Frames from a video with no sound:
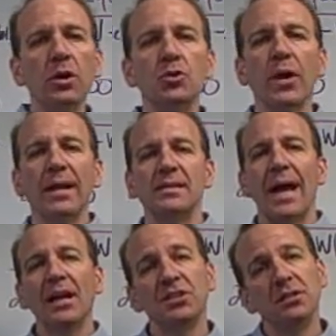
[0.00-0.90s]

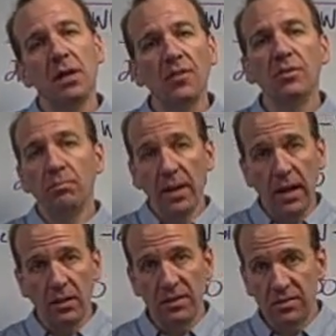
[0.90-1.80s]
transaction doesn't
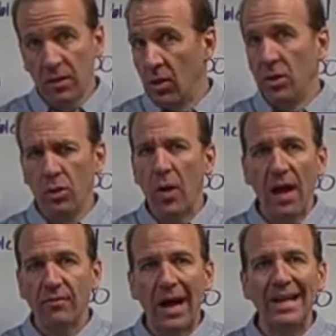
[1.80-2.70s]
balance, you
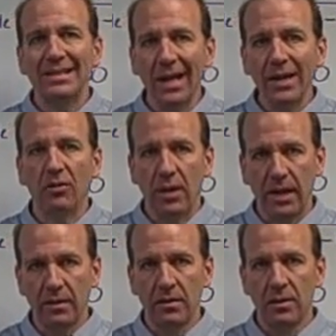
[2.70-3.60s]
have not done it right.
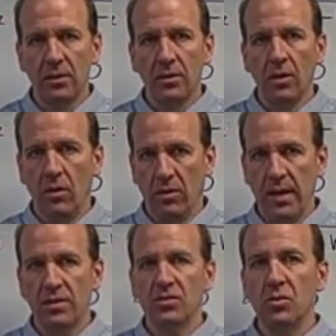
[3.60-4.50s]
All
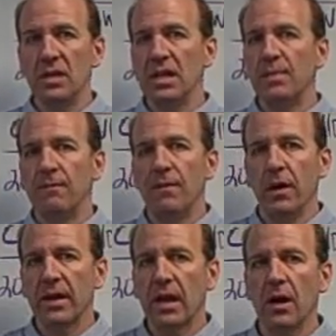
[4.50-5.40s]
right, so you need to be
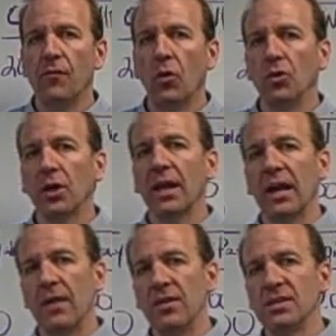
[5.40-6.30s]
very careful looking at
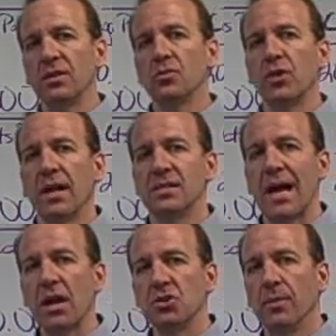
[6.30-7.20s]
every single
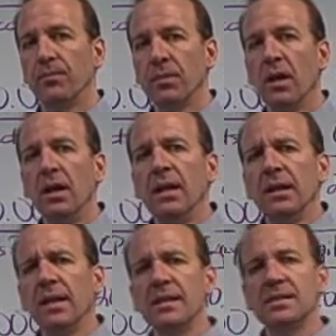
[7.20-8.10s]
transaction.
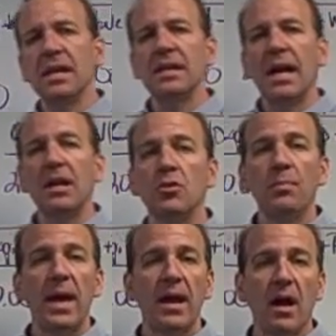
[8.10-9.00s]
Let's say that you
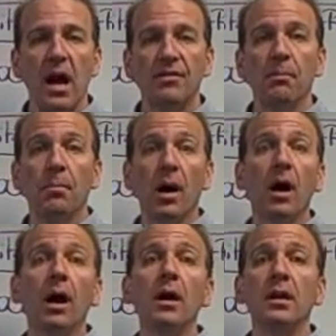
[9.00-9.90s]
pay off
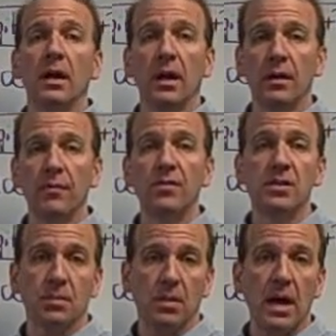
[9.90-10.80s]
part of the
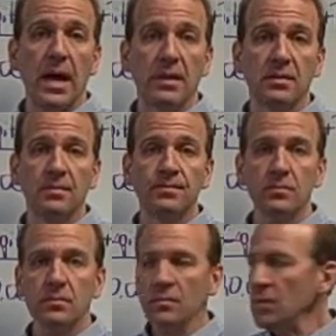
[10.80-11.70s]
supplies.
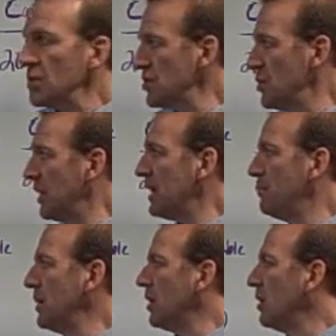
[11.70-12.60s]
So you get a
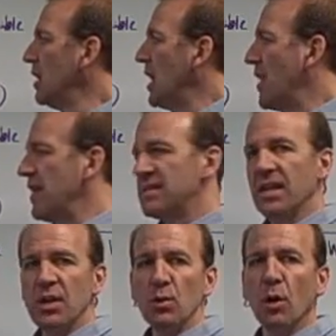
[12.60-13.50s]
bill and they say
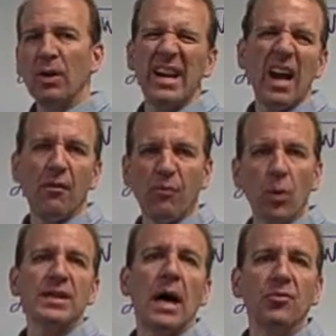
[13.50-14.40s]
you owe right now
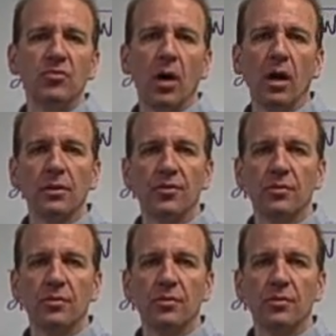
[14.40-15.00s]
$4,000.